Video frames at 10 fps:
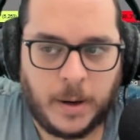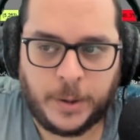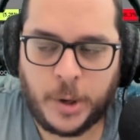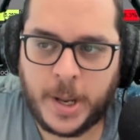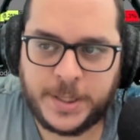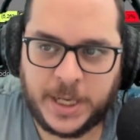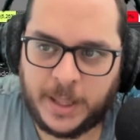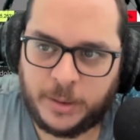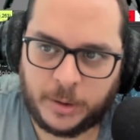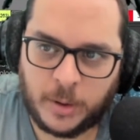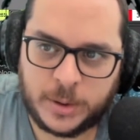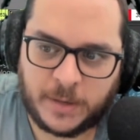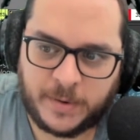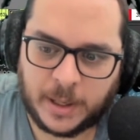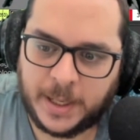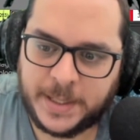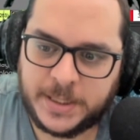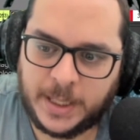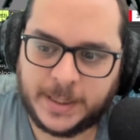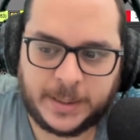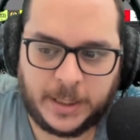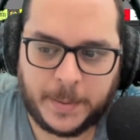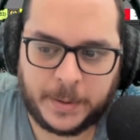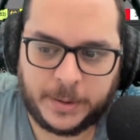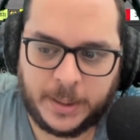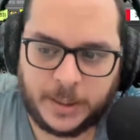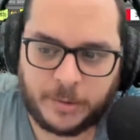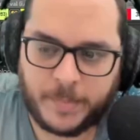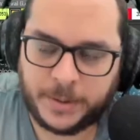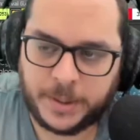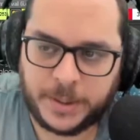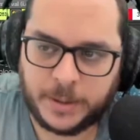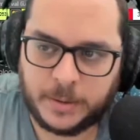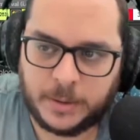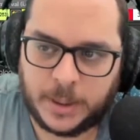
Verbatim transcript: You can see that those are very lazy, that I never did a repetition.